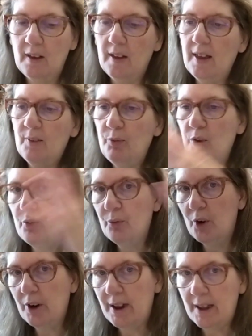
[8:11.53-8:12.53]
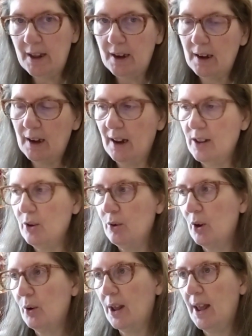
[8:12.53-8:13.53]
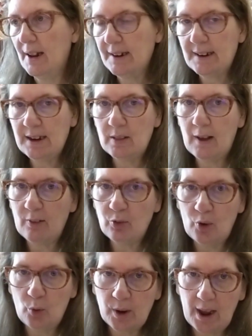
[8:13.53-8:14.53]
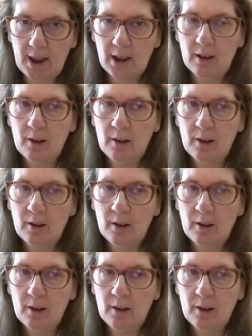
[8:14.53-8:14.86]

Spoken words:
If you forget and you go to Etsy, that's okay.